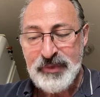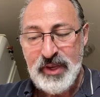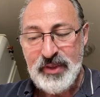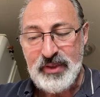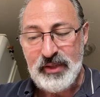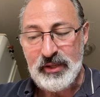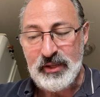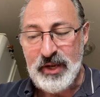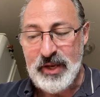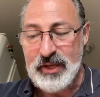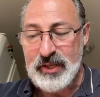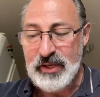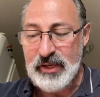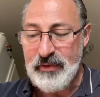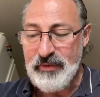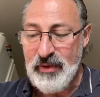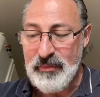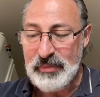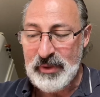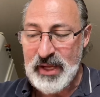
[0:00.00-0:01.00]
the lighting
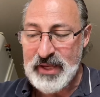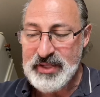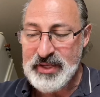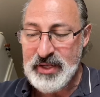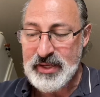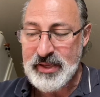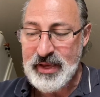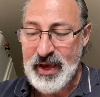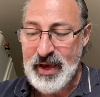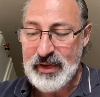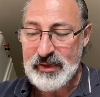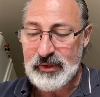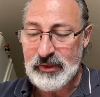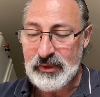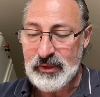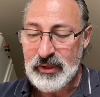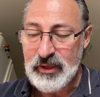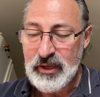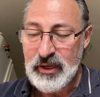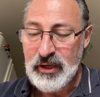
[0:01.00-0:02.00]
of the blessed
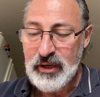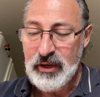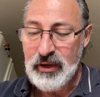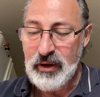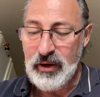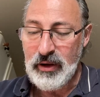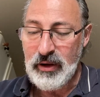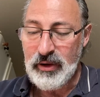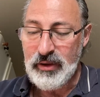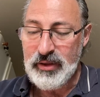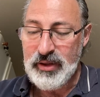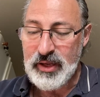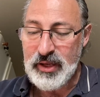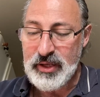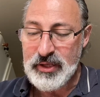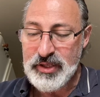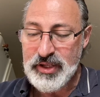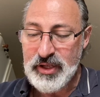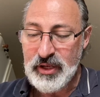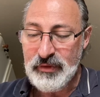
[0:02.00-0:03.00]
candle, all
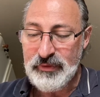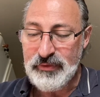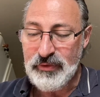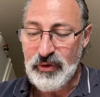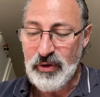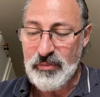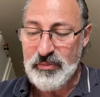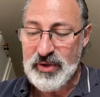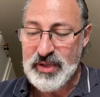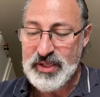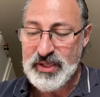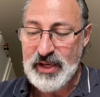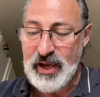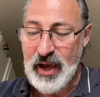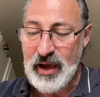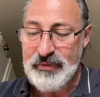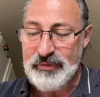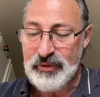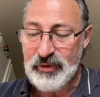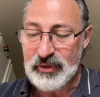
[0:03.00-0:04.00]
these shall form the
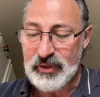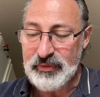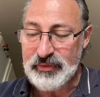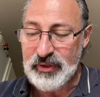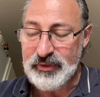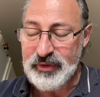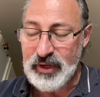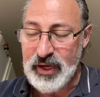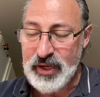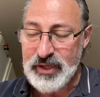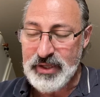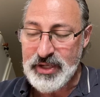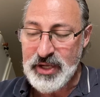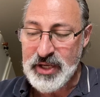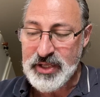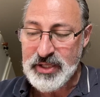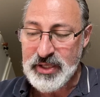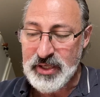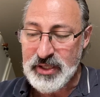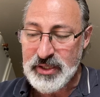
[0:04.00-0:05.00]
scaffold of divine
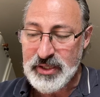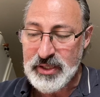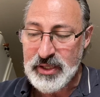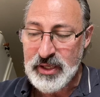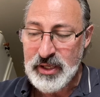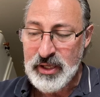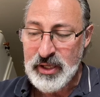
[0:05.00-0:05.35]
justice.